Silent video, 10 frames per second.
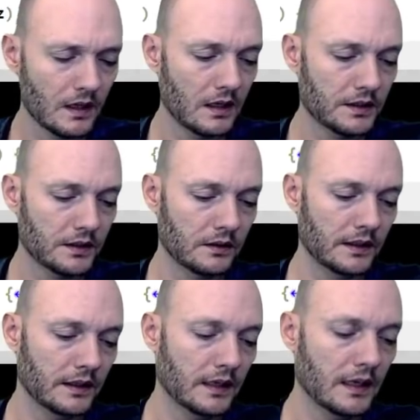So
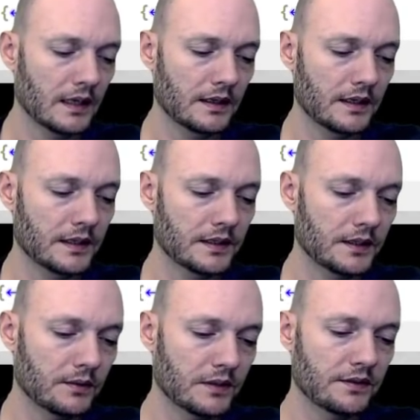the distance
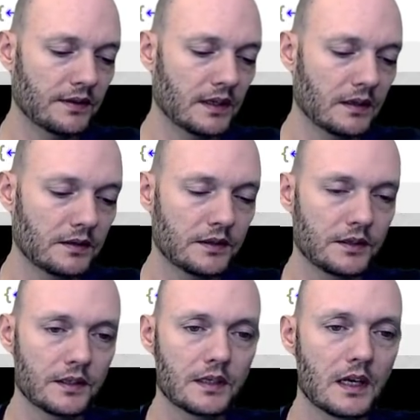to a sphere is
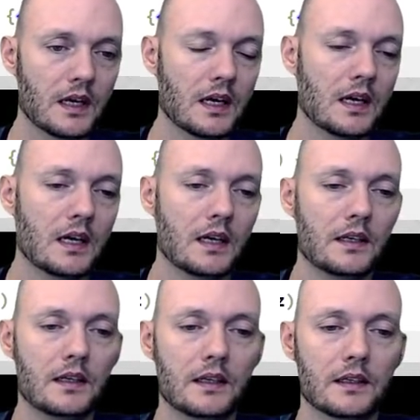just
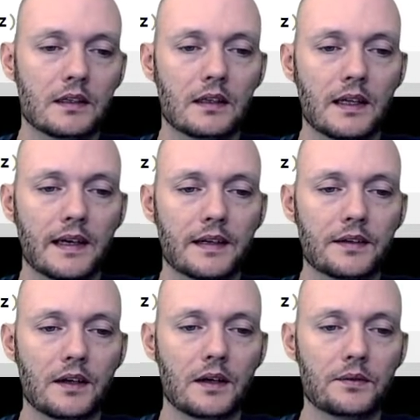the
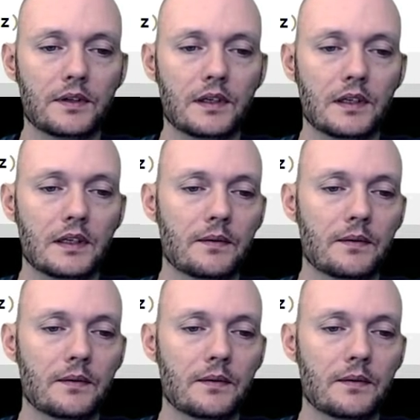length of the